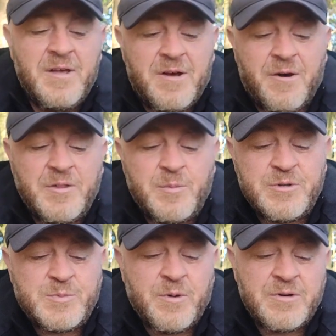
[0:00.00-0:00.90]
On the
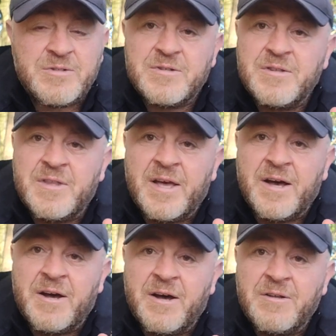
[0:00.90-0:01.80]
Bushbox there
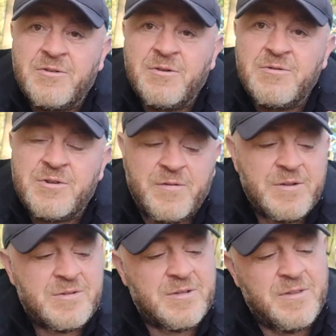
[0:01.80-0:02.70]
are 2
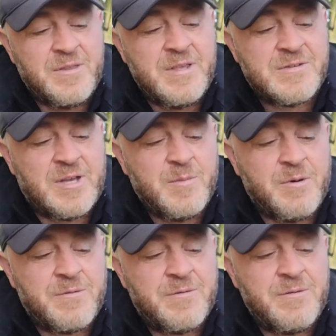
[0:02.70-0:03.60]
trivets, and these come
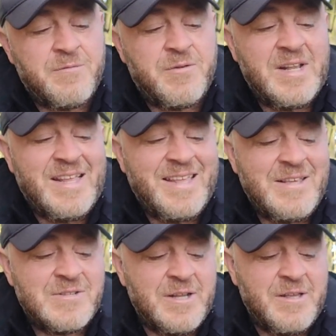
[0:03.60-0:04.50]
off really
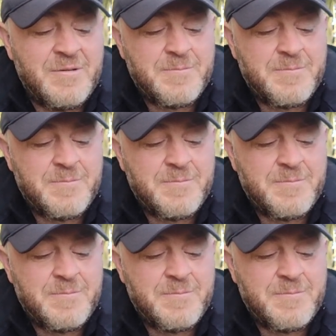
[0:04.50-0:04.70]
easily.